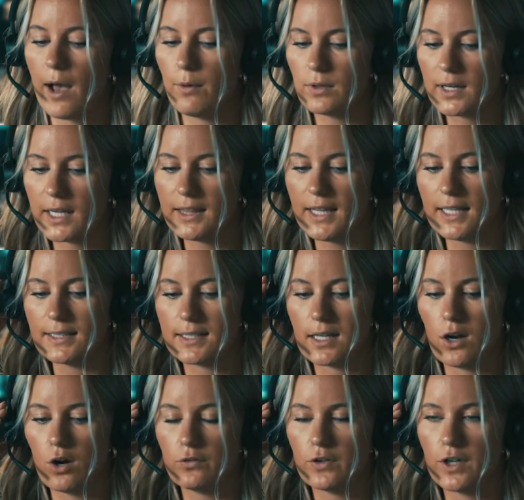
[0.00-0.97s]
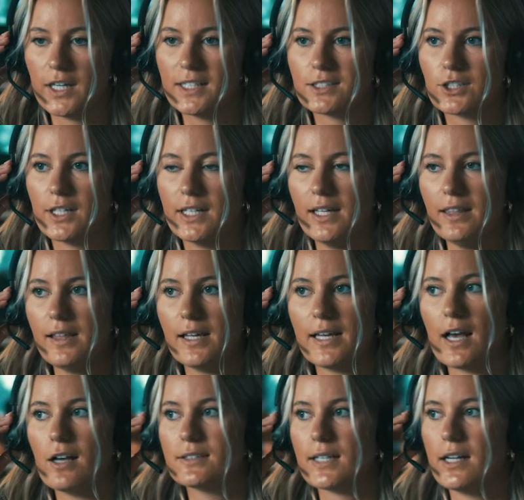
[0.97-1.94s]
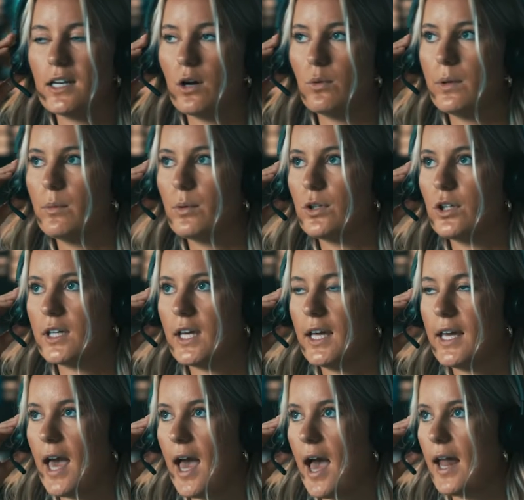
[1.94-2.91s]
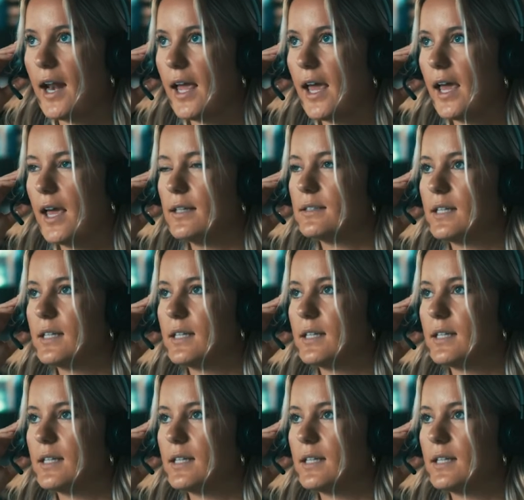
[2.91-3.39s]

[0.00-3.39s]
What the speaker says: 3 times in the last 2 years, and that's only given